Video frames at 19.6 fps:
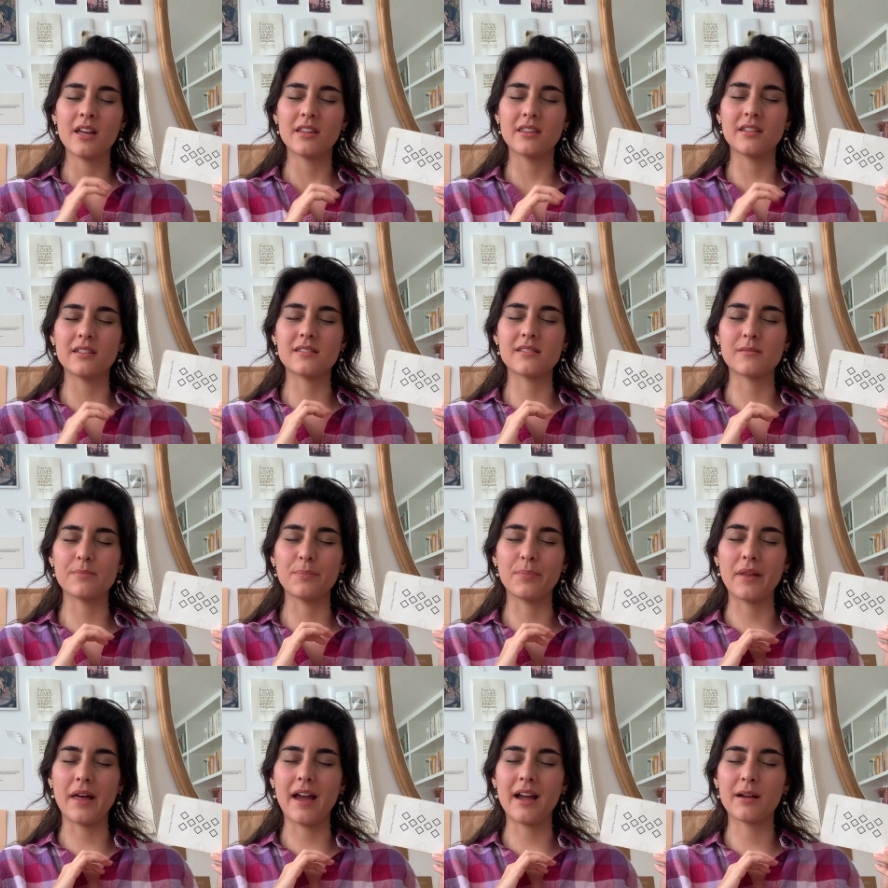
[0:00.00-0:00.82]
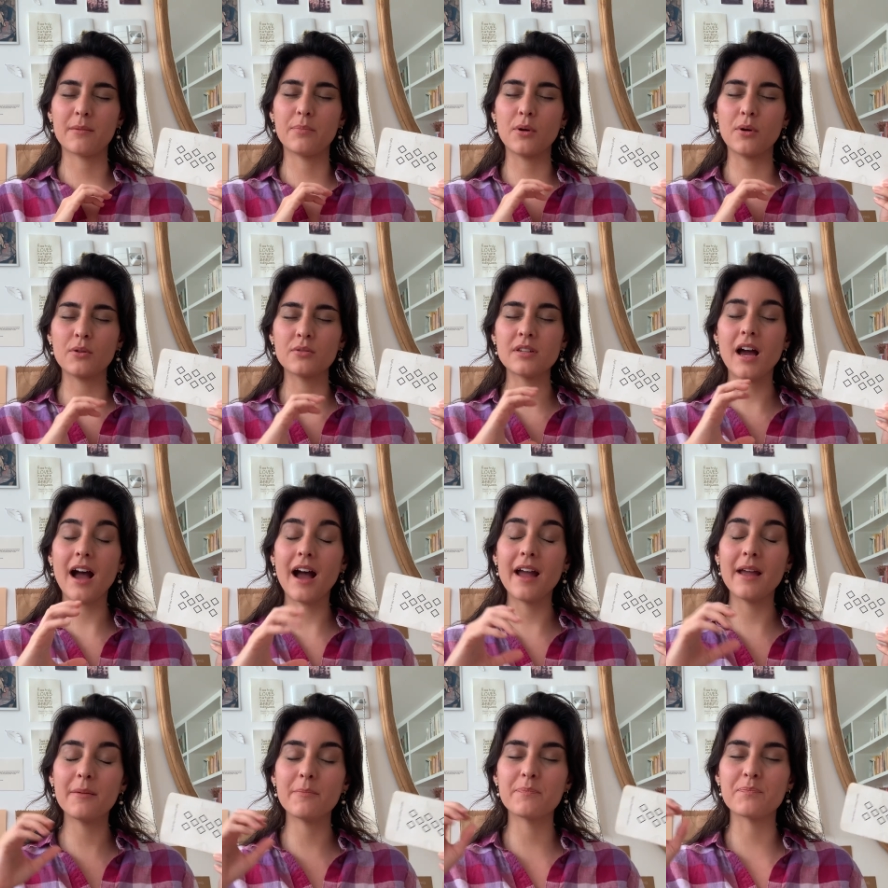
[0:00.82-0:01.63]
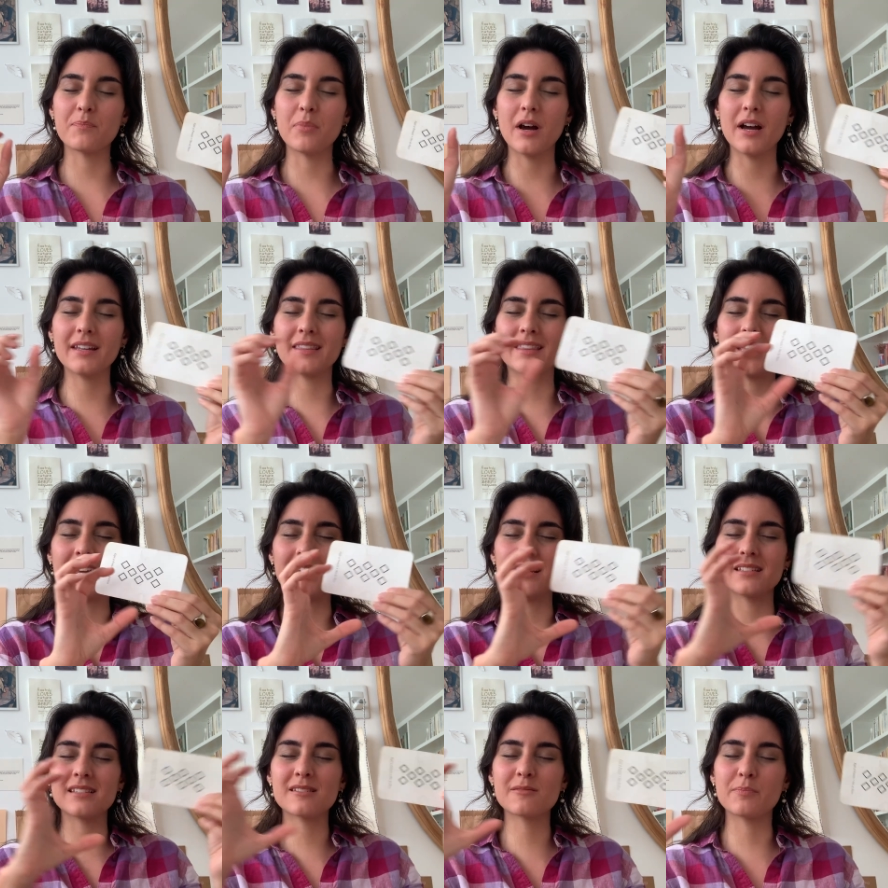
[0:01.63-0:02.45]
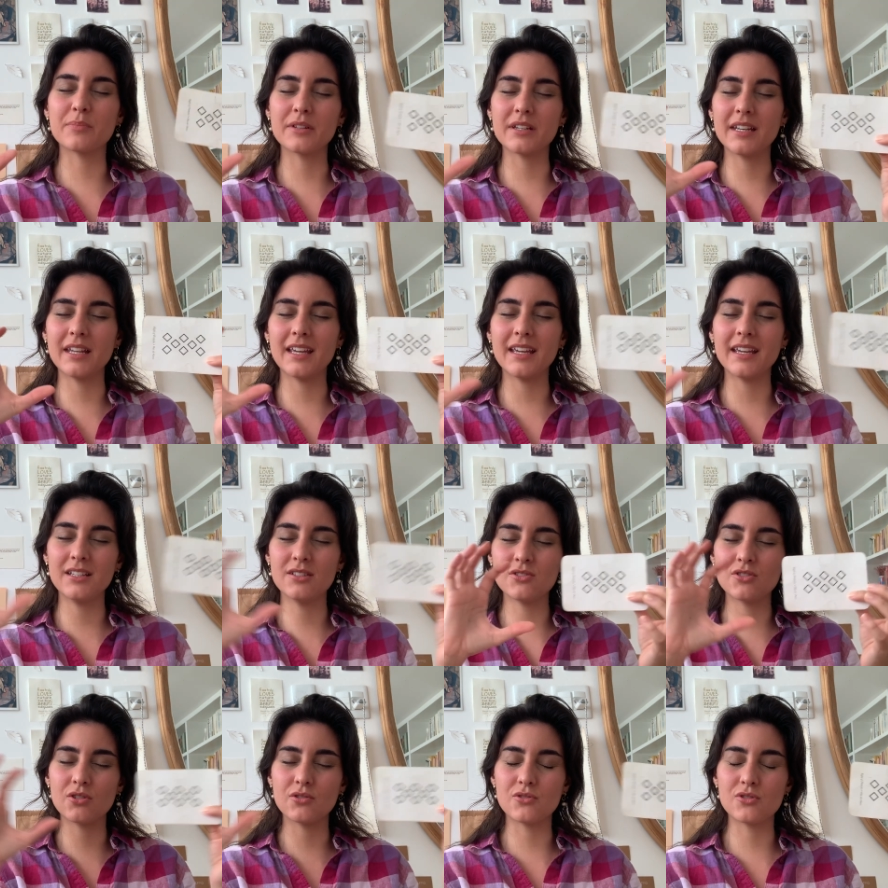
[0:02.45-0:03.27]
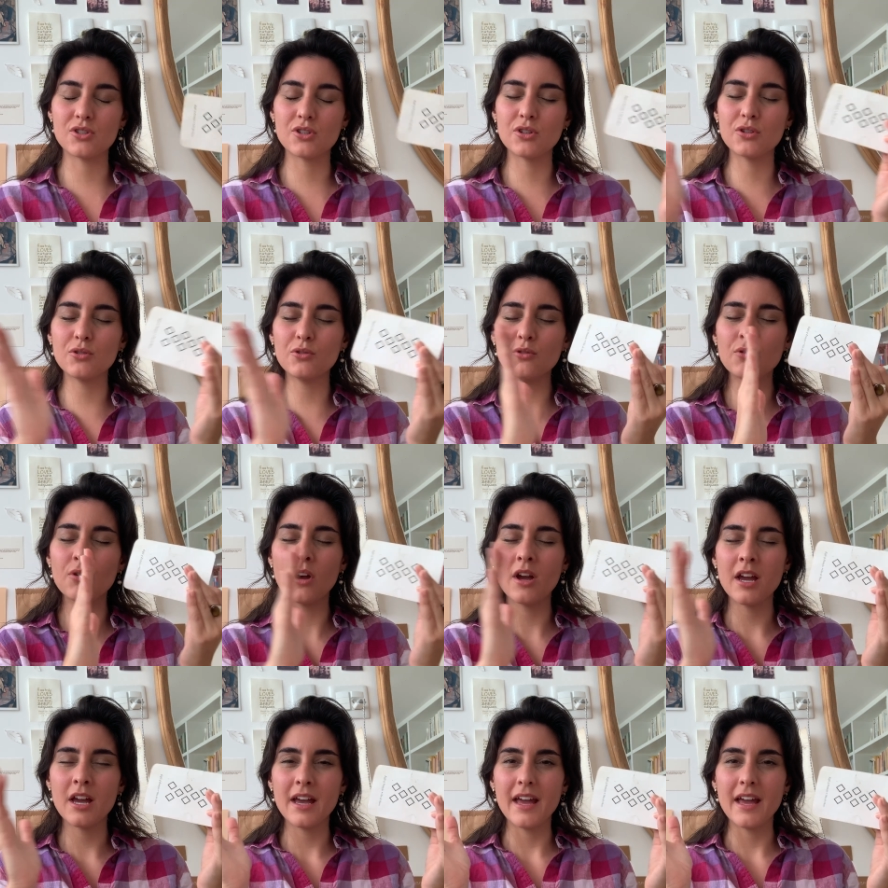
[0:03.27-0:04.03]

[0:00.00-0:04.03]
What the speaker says: this black bow tie, but then splitting into two.